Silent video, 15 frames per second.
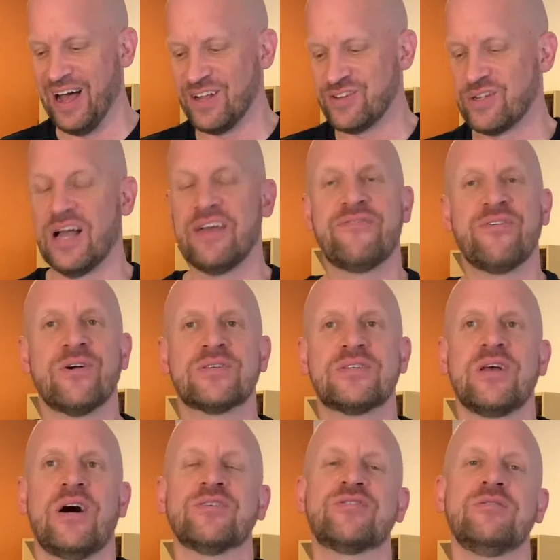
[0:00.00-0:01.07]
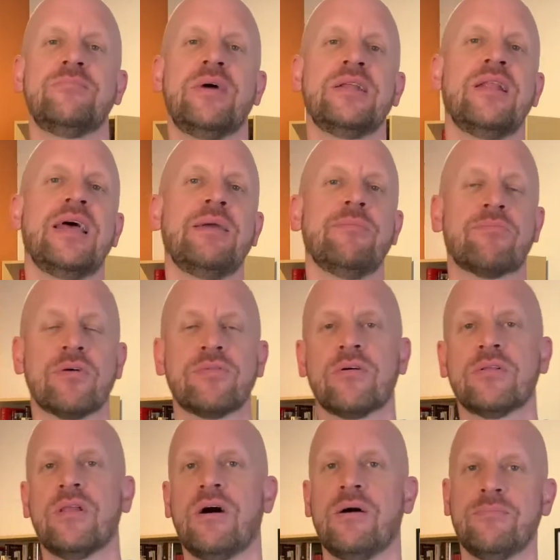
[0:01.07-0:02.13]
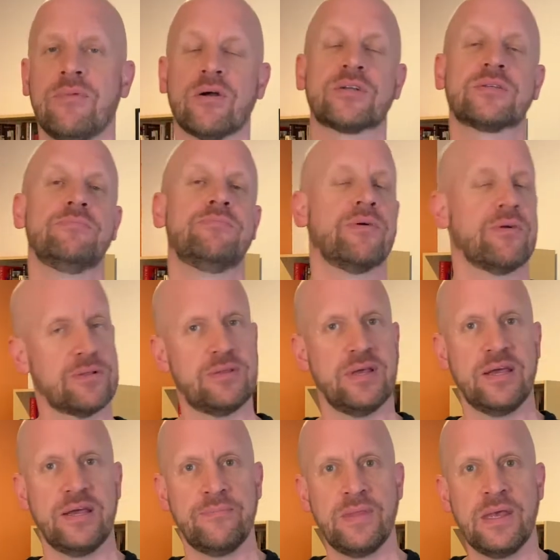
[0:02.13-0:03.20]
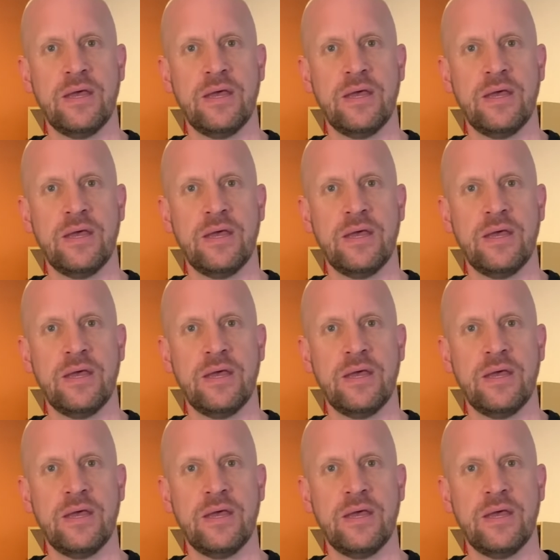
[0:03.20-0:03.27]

July 1st, also my late brother-in-law Mark's birthday.